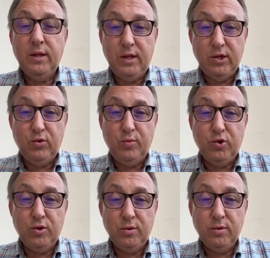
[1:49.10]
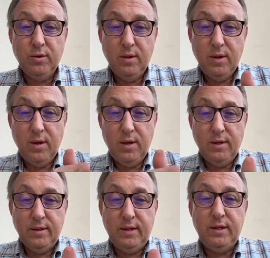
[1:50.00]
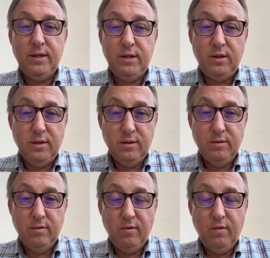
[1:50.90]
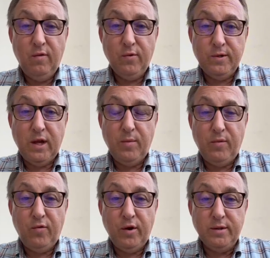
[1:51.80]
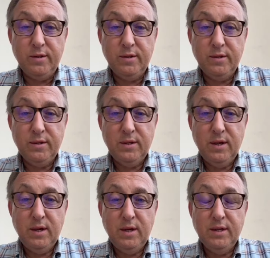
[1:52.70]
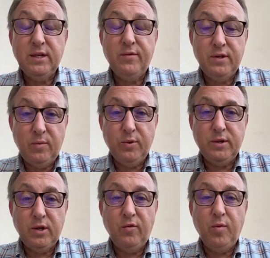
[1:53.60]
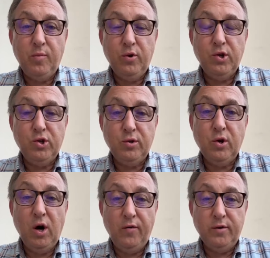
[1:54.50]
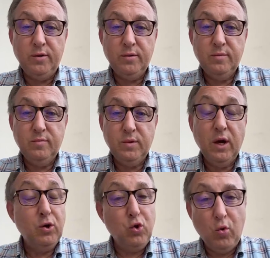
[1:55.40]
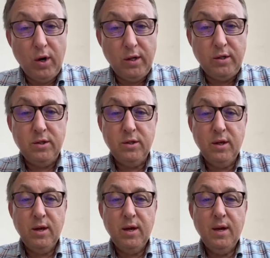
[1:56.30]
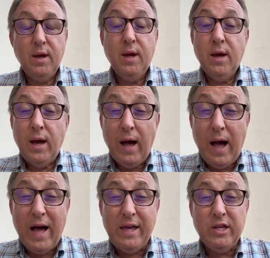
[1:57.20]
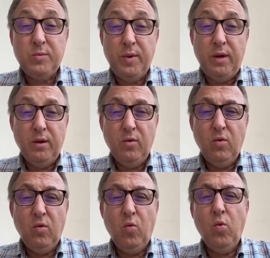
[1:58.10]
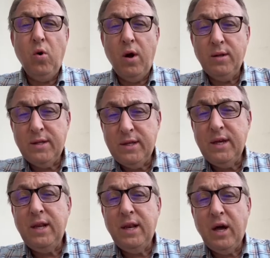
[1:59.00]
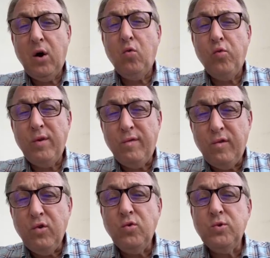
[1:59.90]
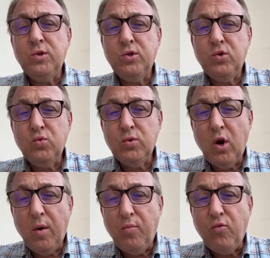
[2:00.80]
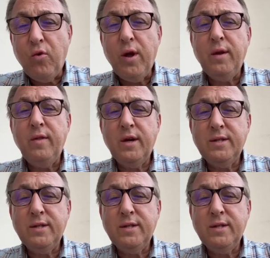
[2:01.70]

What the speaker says: distribution, DTT, first time in France, 70% of population covered, no glitch. ISP, who until now refused to upgrade the